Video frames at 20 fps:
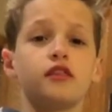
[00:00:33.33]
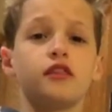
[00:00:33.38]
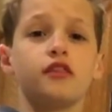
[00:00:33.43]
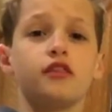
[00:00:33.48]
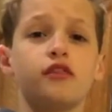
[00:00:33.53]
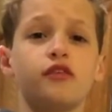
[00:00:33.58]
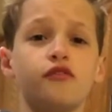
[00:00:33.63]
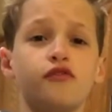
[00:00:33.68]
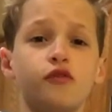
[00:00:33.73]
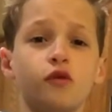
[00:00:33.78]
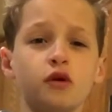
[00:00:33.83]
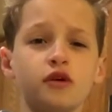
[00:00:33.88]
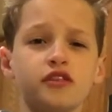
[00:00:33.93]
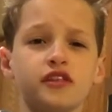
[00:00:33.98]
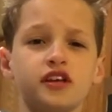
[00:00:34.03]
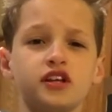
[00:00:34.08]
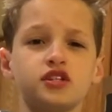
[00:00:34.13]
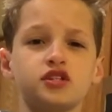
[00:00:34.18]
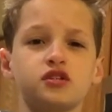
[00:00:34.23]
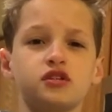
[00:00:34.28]
The 4
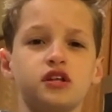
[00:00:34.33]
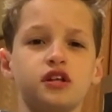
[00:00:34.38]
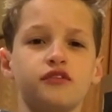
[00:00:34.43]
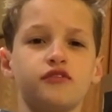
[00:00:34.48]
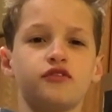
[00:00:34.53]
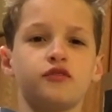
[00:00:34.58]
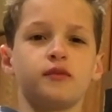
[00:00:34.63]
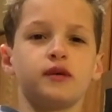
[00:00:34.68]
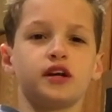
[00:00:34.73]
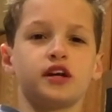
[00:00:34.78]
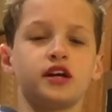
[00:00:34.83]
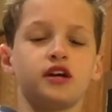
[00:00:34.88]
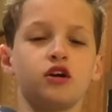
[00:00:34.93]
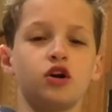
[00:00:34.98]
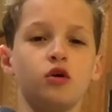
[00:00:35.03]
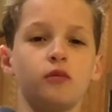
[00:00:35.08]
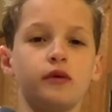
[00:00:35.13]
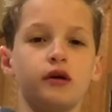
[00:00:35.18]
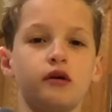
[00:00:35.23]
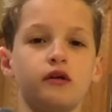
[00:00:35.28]
things you need for making
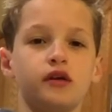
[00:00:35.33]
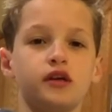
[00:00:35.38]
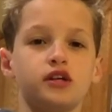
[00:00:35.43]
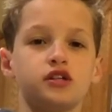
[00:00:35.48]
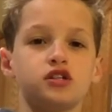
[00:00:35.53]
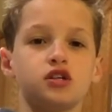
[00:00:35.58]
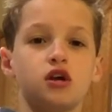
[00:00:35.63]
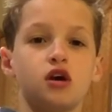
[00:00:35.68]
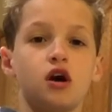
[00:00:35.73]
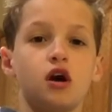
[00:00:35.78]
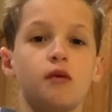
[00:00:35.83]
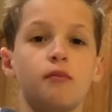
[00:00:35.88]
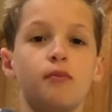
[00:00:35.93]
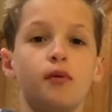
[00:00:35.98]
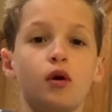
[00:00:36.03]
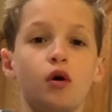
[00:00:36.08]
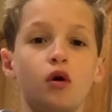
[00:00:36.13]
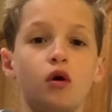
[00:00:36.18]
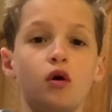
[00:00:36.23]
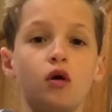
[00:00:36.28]
oatmeal is a
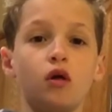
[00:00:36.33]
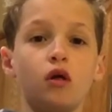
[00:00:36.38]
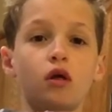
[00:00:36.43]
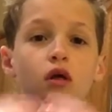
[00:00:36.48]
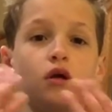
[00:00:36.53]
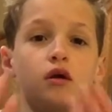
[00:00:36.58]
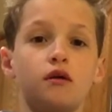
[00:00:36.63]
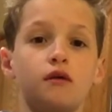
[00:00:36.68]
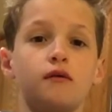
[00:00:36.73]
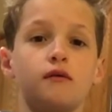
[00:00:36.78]
bowl,